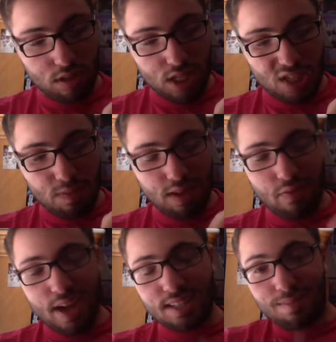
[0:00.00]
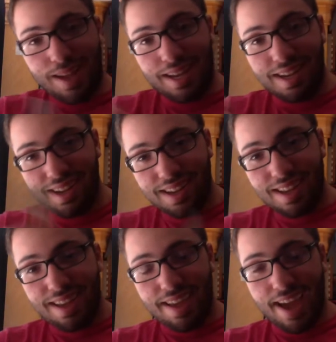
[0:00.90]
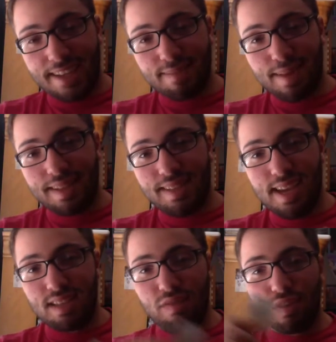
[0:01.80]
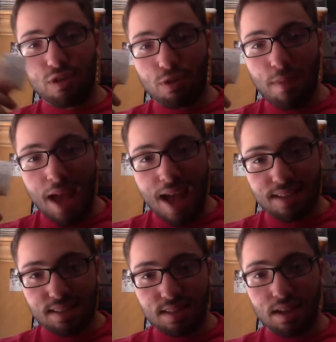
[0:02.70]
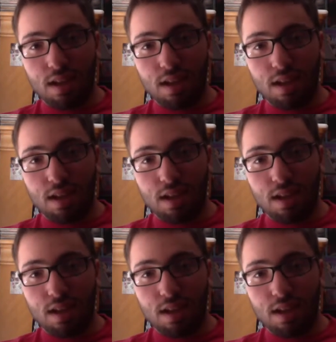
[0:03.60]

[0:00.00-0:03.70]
Speaking of X-Men, X-Men Days of Future Past.